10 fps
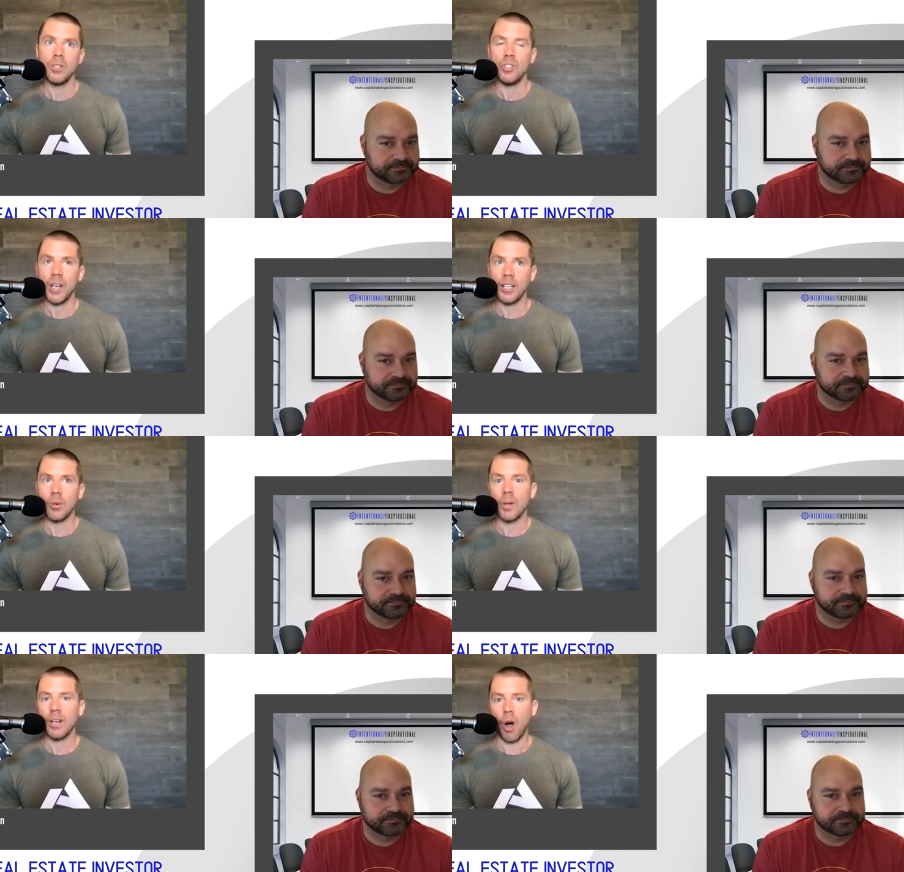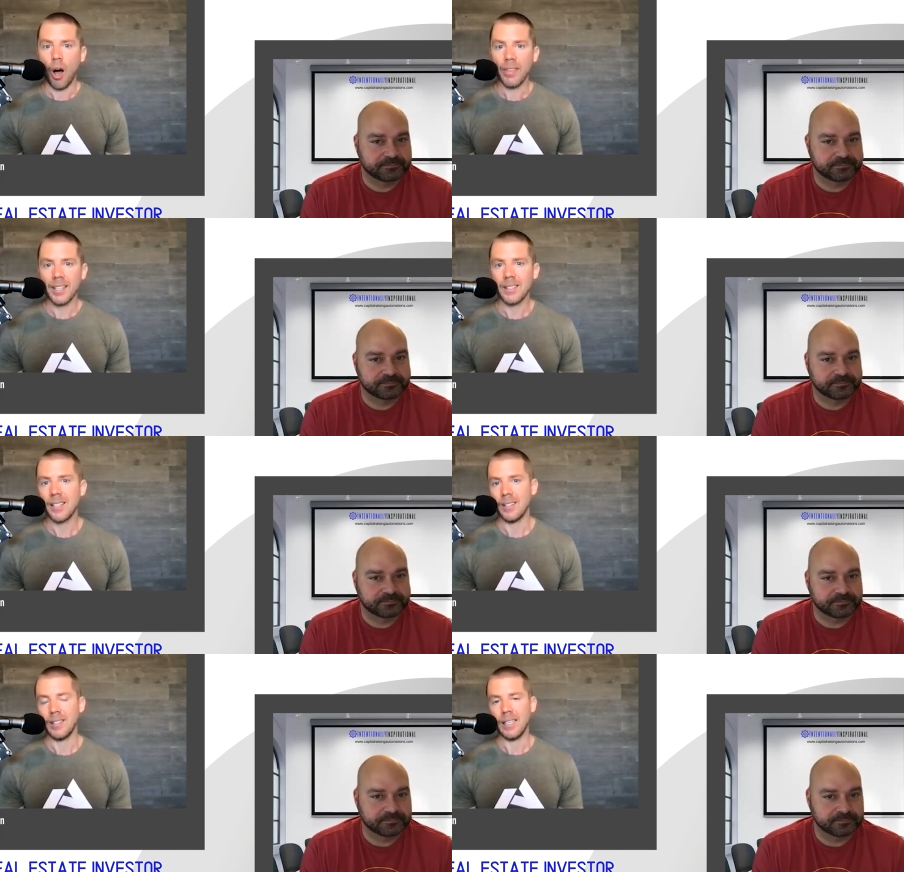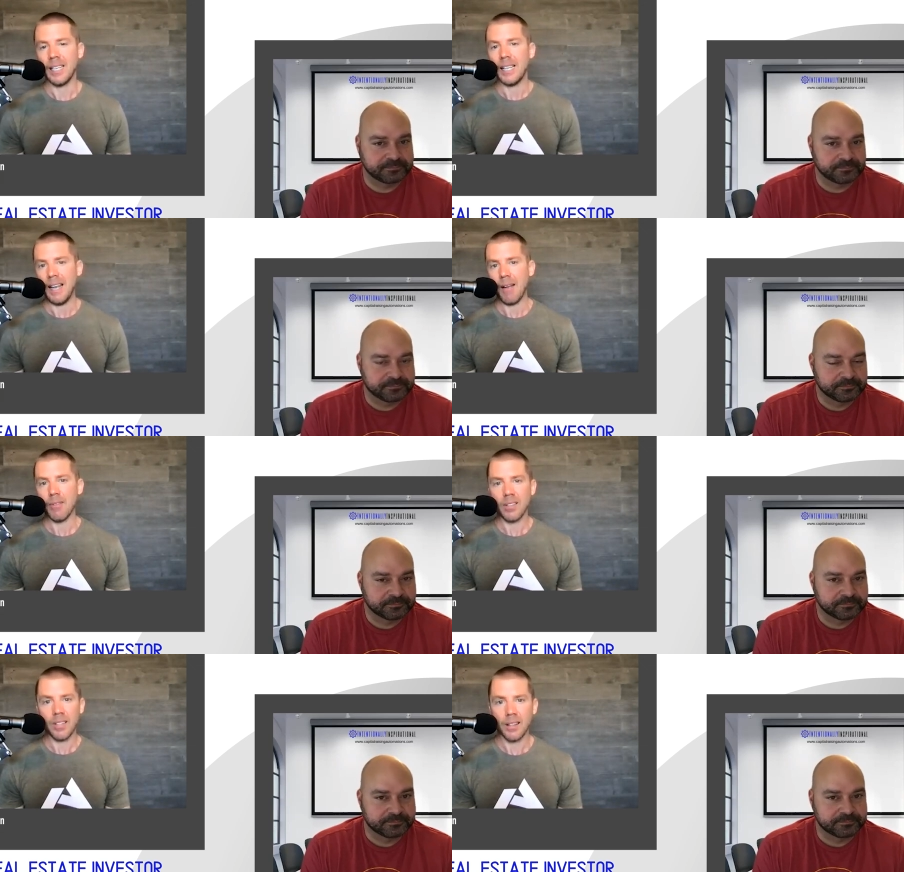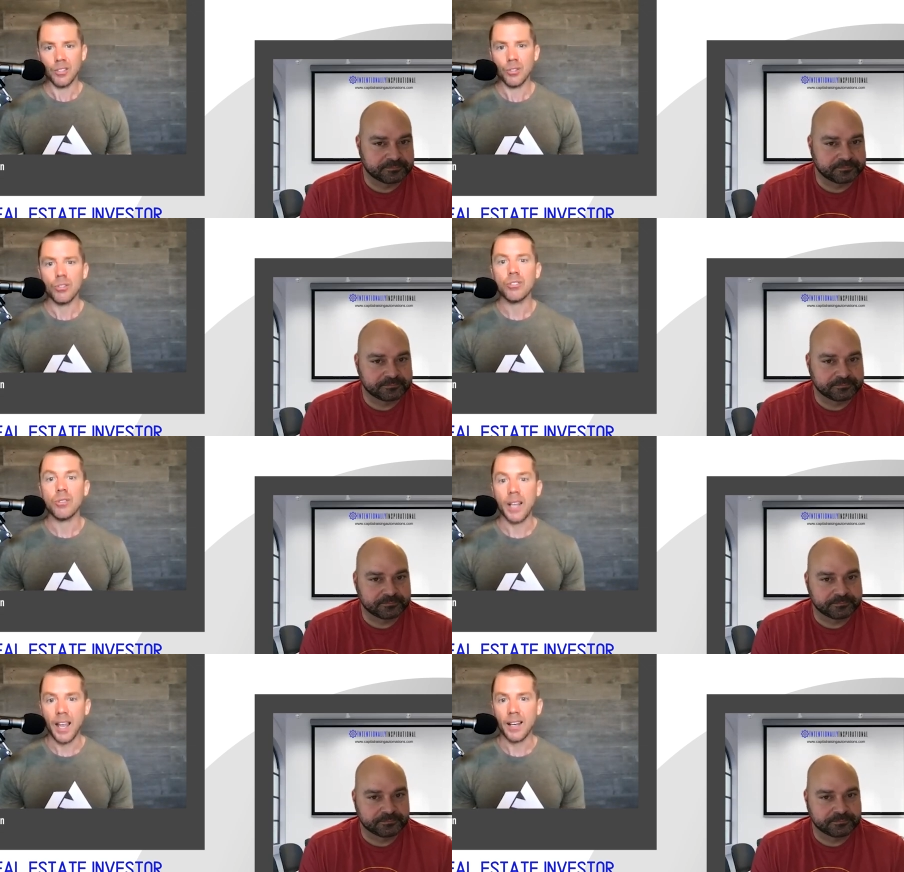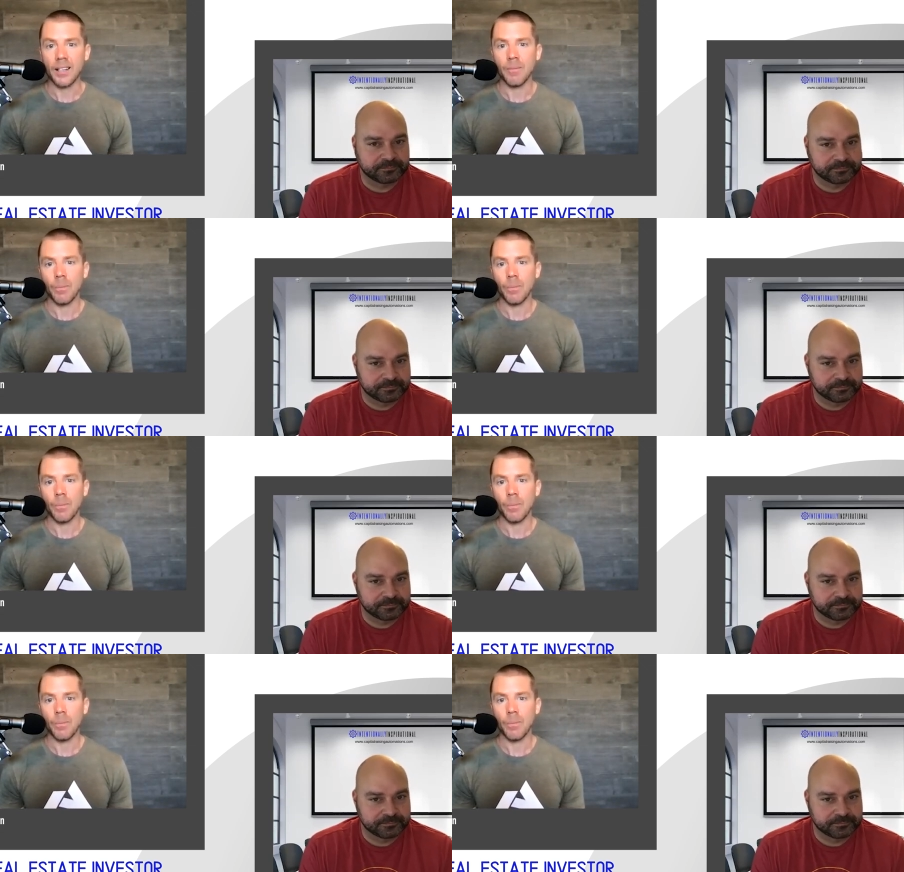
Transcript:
Speaker 1: Genuine authenticity in everything that you create.